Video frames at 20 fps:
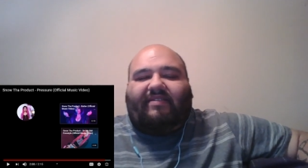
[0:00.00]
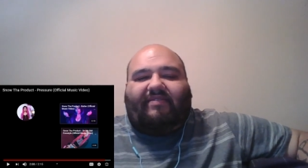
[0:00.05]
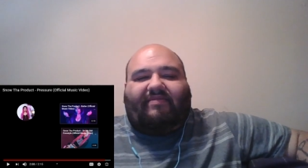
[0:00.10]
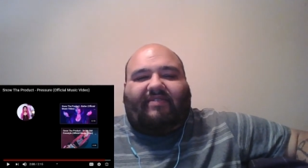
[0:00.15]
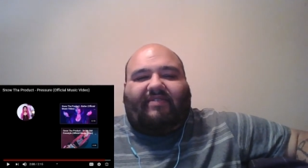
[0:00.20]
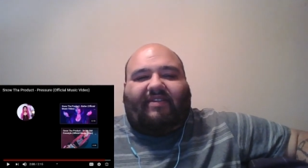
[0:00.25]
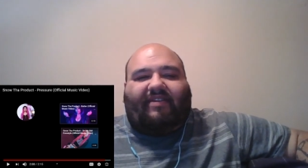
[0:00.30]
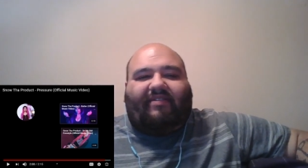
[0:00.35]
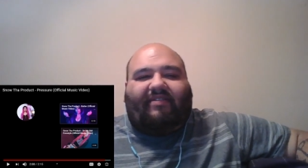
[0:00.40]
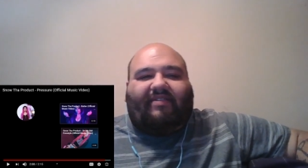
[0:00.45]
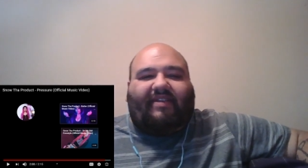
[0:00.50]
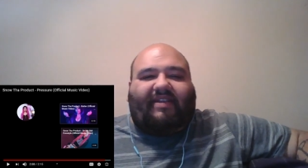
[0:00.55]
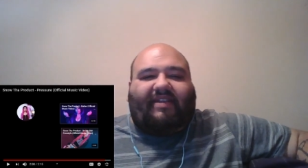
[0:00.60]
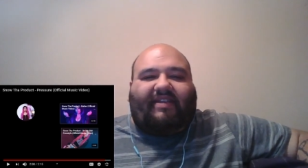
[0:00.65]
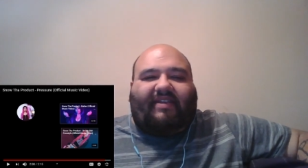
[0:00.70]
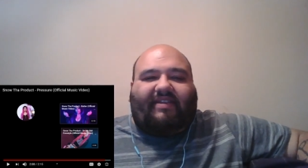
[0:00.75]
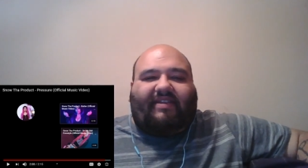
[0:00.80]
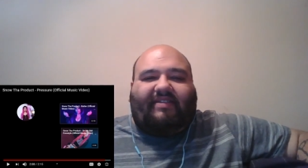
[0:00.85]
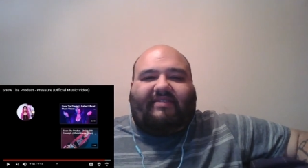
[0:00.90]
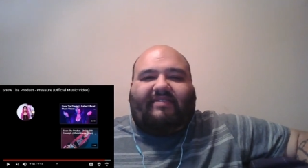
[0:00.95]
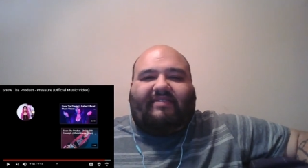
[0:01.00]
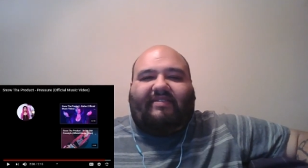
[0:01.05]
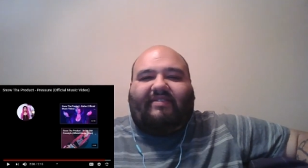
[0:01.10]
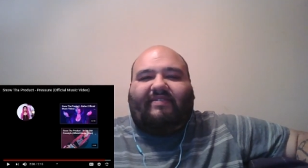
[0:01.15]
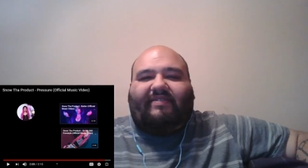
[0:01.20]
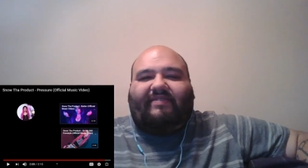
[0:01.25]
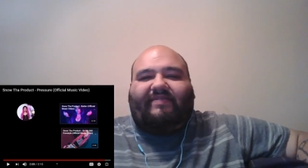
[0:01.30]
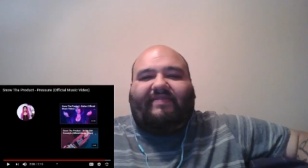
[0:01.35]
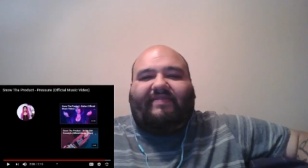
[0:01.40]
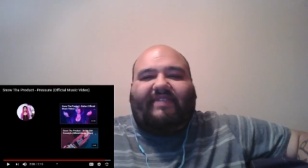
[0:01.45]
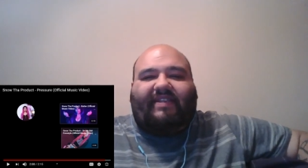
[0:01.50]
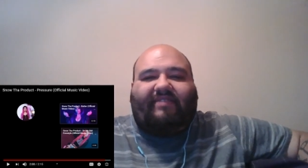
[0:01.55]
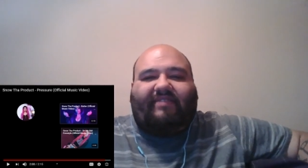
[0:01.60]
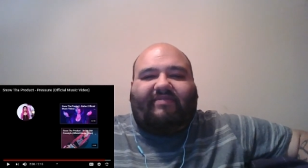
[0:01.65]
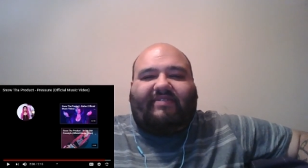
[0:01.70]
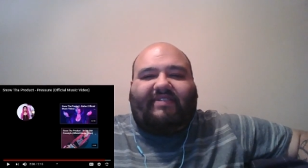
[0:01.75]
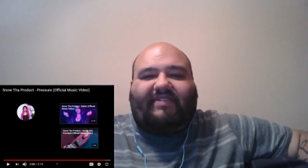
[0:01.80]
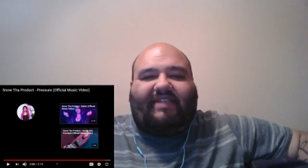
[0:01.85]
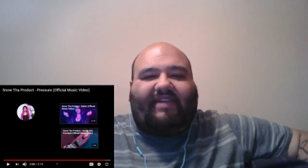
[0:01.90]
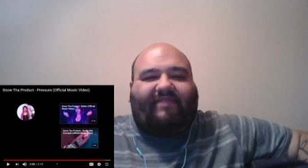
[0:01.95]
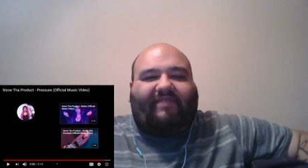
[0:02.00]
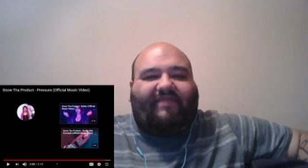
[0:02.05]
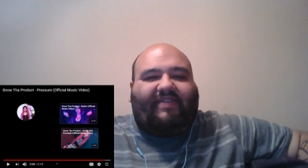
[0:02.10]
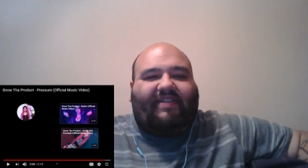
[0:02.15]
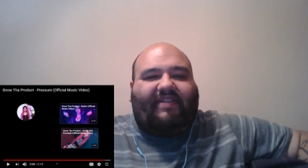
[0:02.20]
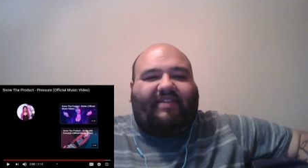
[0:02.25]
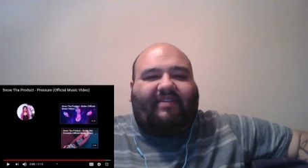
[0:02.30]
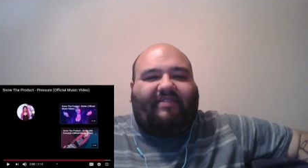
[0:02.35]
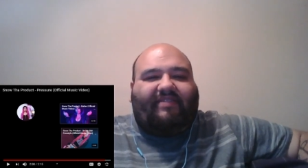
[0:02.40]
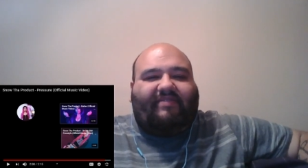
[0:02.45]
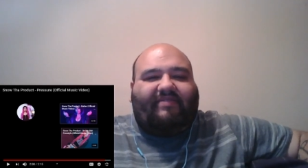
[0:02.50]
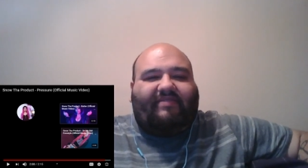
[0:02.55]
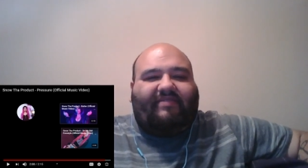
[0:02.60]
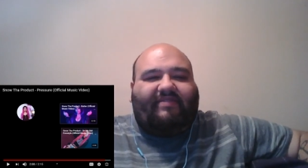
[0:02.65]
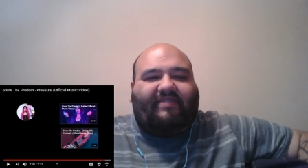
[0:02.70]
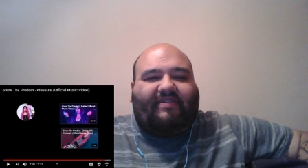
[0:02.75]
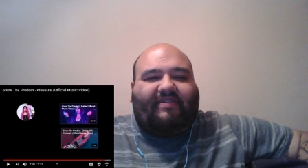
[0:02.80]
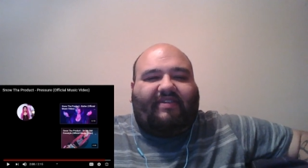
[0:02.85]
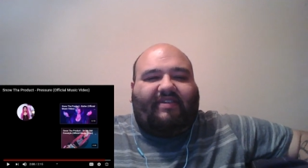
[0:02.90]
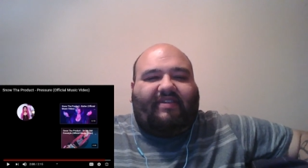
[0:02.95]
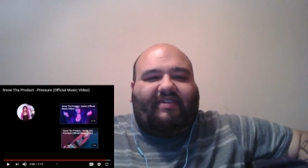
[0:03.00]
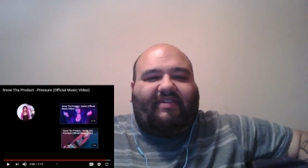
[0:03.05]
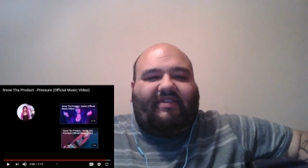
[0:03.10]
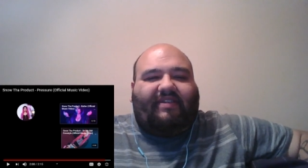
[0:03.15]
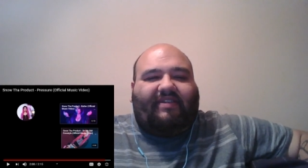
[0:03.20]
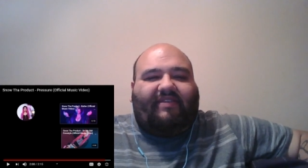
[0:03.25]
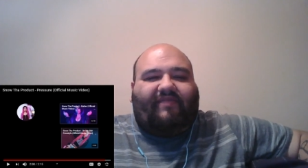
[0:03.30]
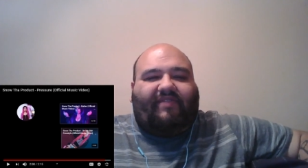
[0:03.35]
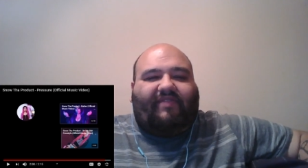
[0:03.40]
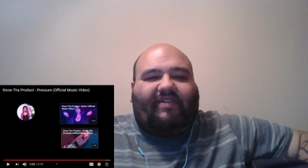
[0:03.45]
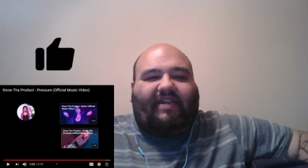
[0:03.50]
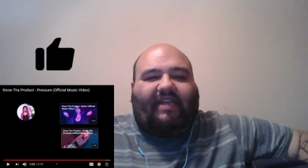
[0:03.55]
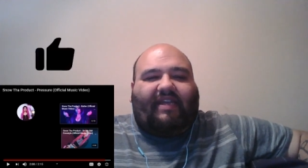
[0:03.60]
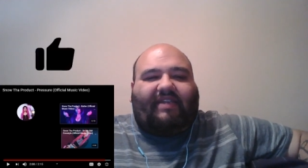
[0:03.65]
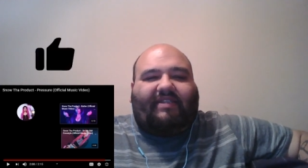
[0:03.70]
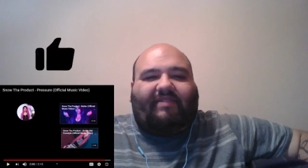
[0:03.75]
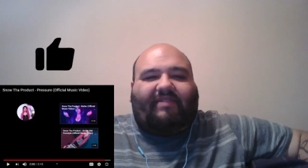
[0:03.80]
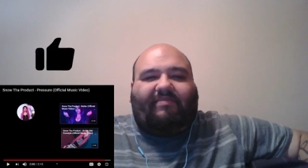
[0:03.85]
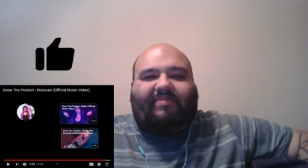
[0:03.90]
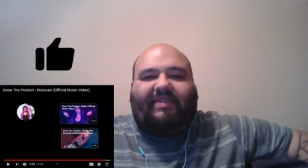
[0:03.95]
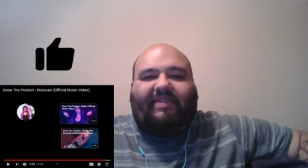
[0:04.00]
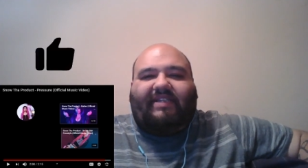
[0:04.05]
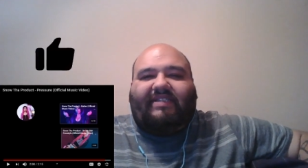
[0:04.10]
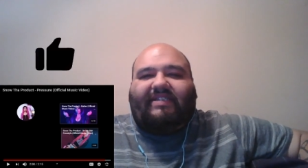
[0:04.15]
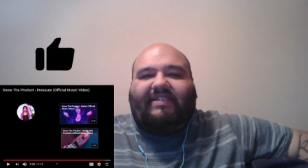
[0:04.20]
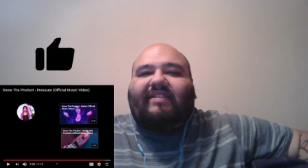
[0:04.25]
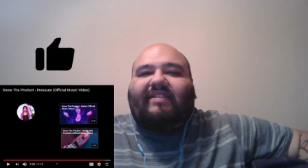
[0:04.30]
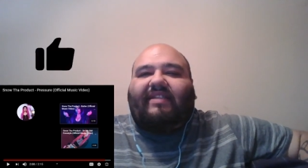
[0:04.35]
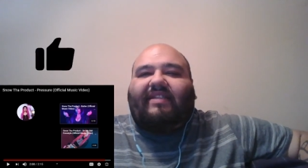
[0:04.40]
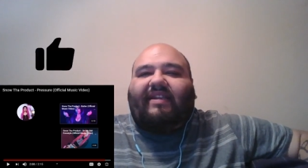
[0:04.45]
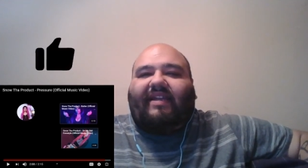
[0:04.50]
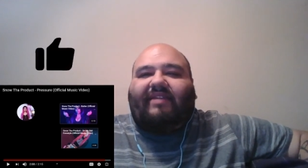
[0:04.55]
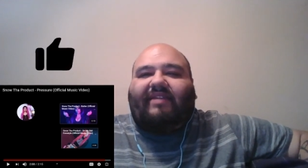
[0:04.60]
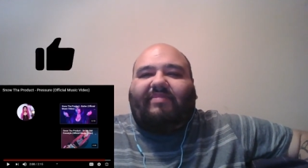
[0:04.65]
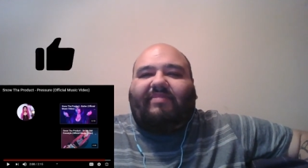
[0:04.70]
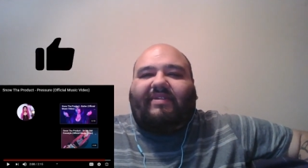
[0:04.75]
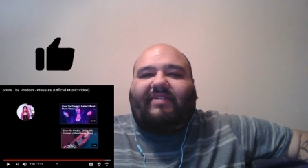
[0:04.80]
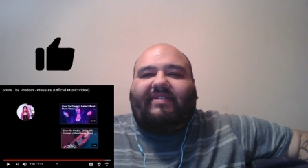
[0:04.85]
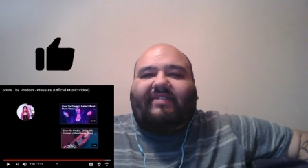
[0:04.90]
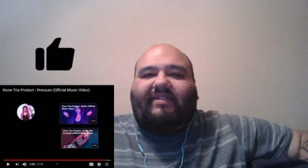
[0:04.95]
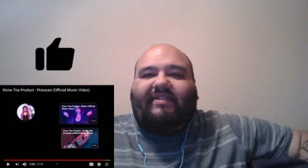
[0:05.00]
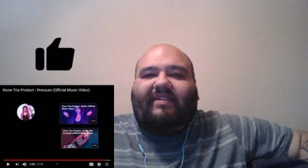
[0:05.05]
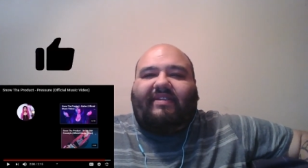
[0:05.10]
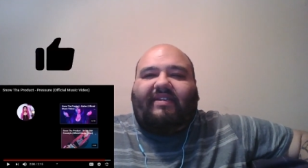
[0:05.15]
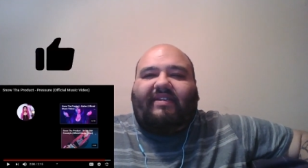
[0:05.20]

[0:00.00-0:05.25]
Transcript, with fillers: alright guys that was that video if you liked it, please hit the like button.